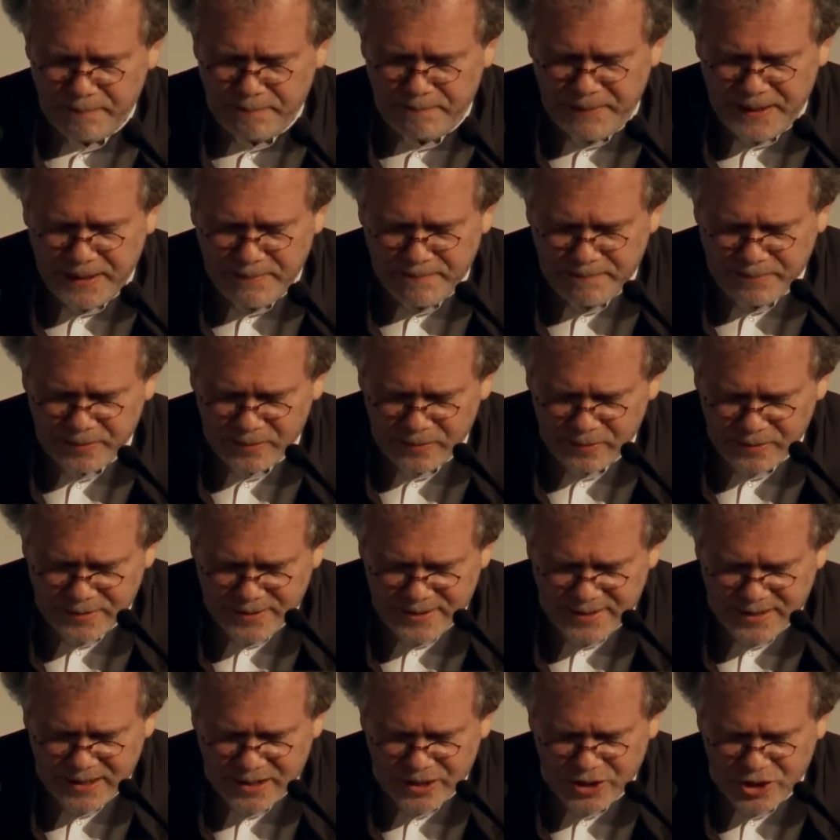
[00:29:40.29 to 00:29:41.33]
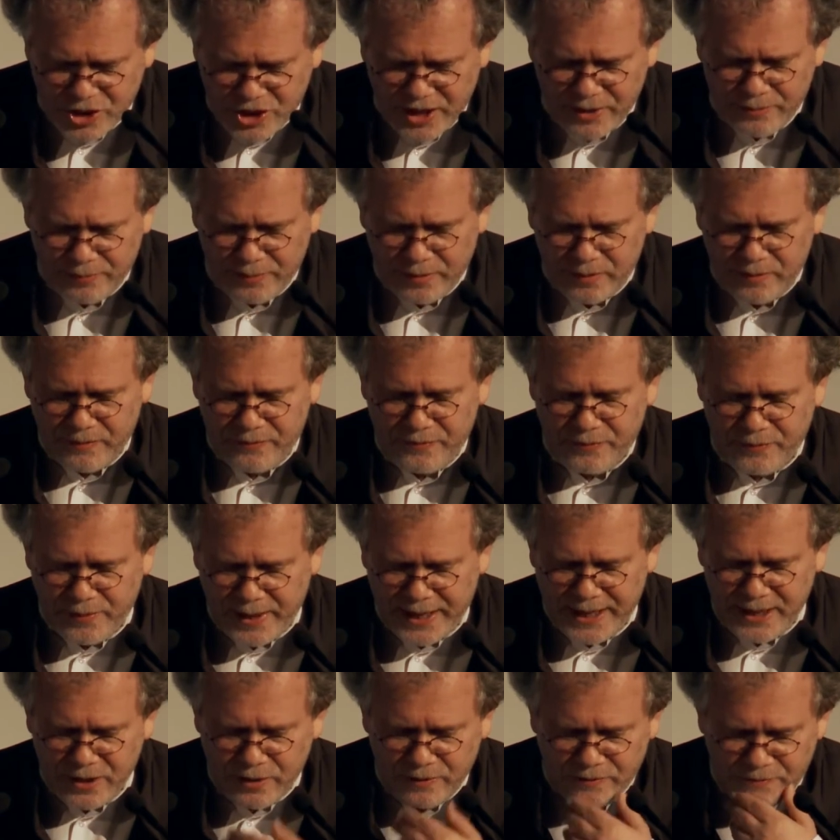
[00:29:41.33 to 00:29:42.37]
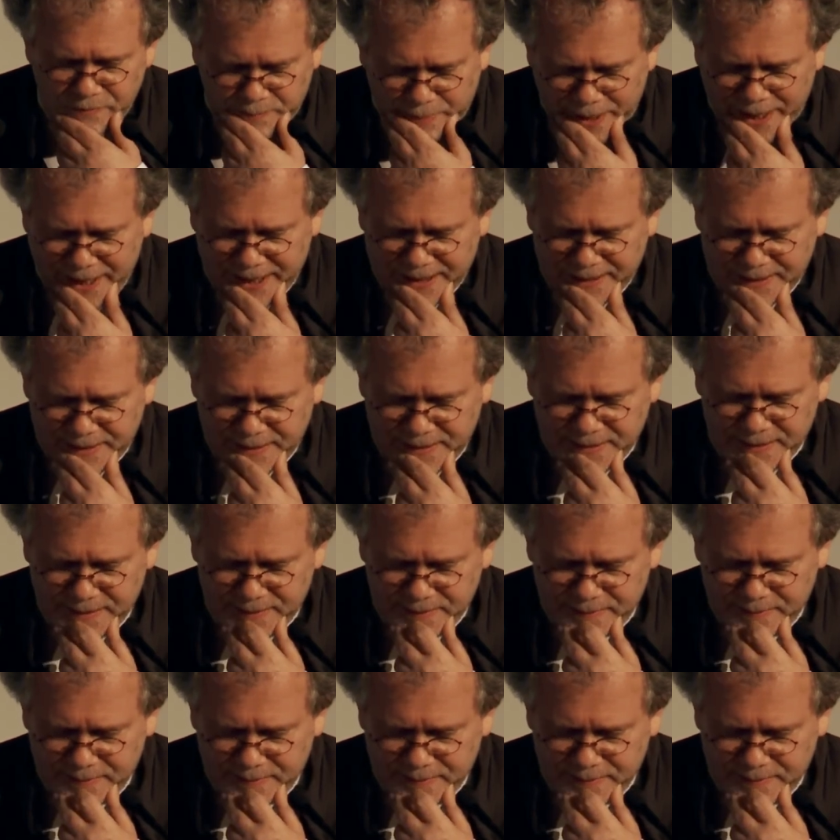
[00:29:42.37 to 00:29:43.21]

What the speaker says: people's general frame of mind.